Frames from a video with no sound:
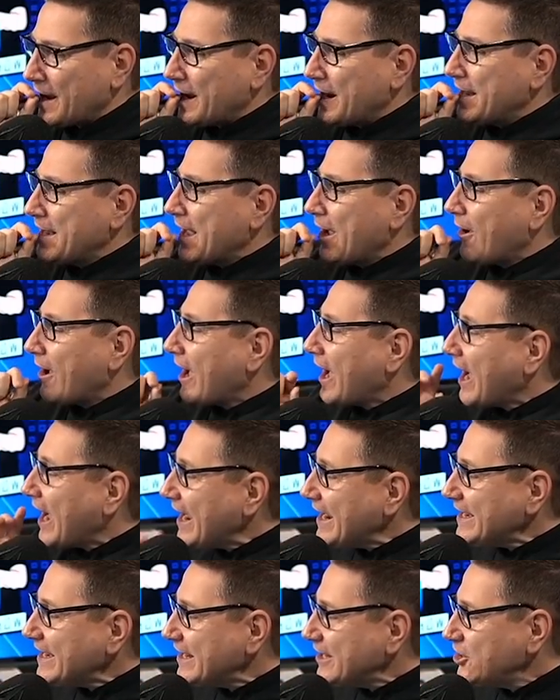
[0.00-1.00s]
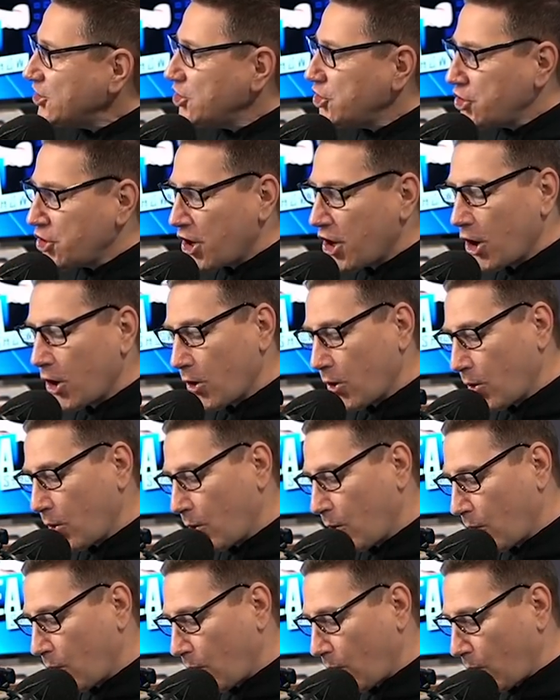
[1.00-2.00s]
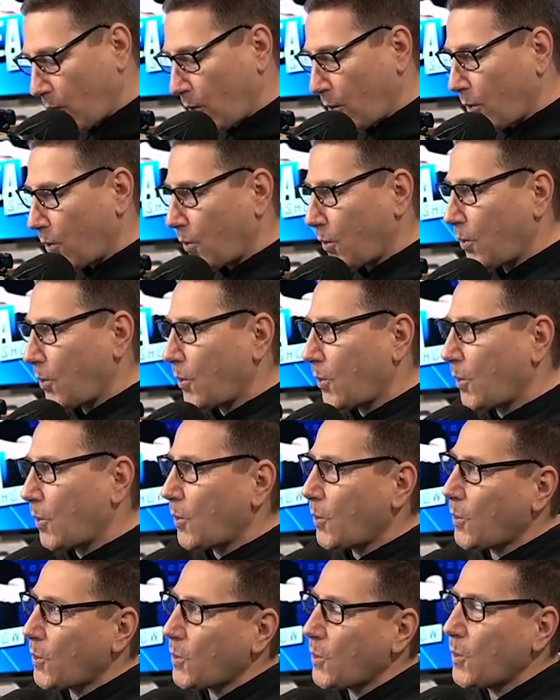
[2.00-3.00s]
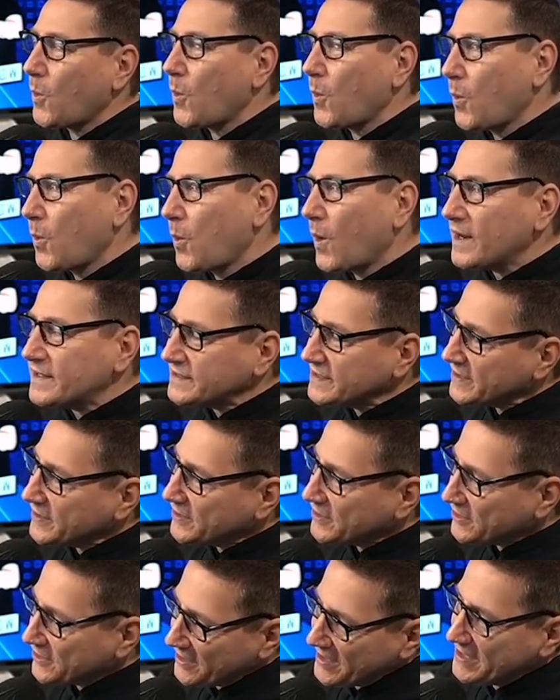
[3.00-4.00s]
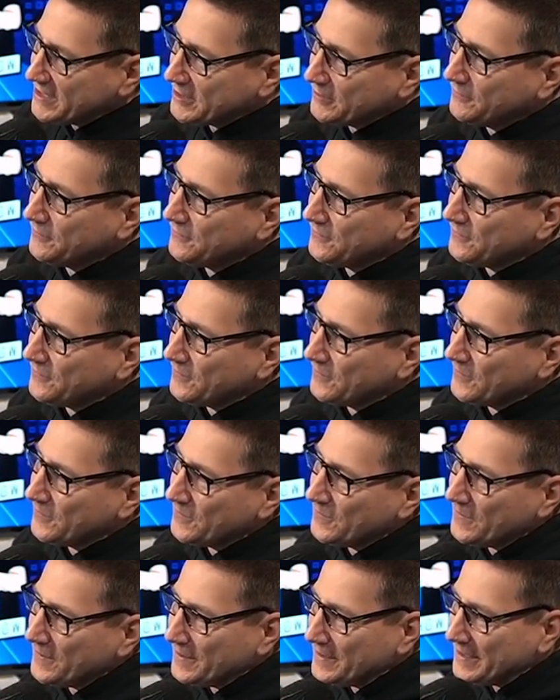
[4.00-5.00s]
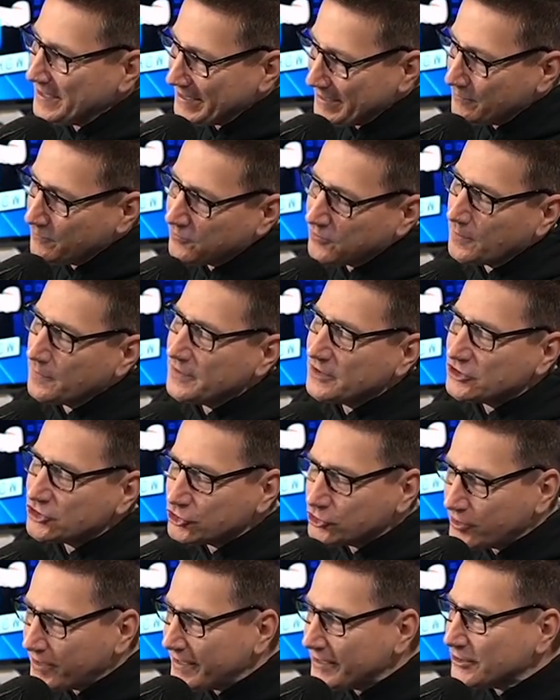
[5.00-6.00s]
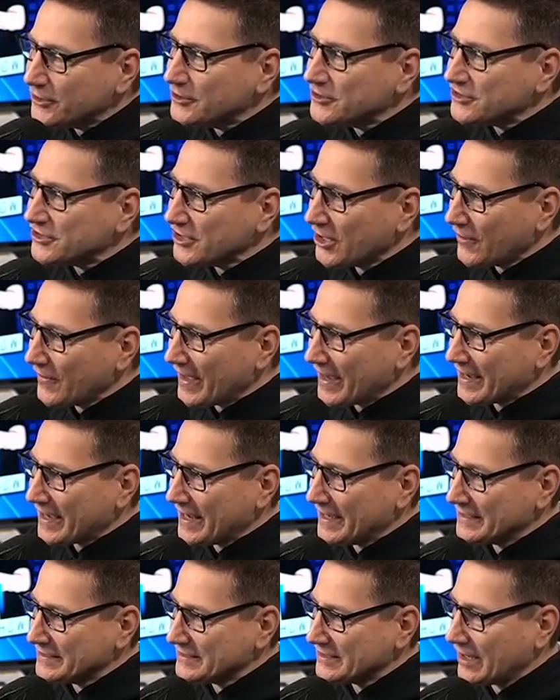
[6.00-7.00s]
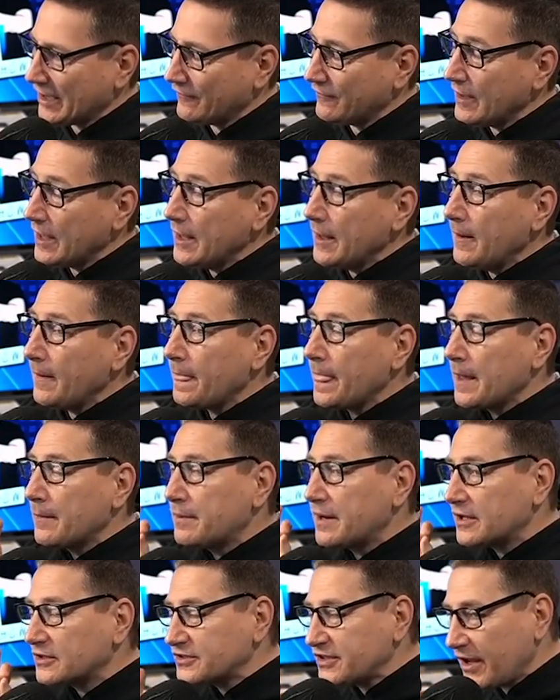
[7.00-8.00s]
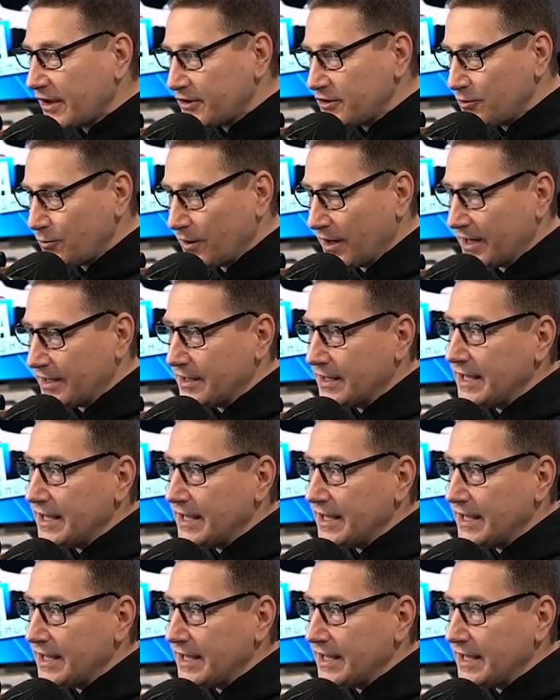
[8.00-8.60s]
Now, I didn't know what to think of him from the trailers and all that kind of stuff, but I'll tell you what.